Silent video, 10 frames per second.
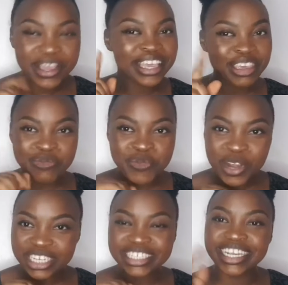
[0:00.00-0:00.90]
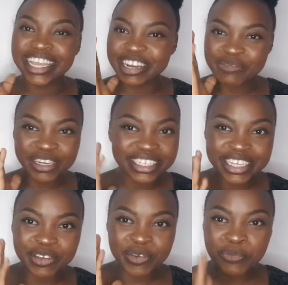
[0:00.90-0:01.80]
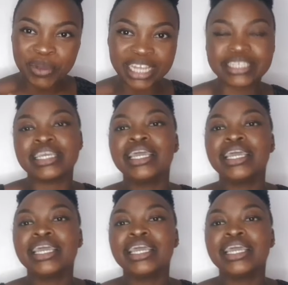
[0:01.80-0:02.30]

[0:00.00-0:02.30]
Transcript: Keep watching and I'm going to tell you, but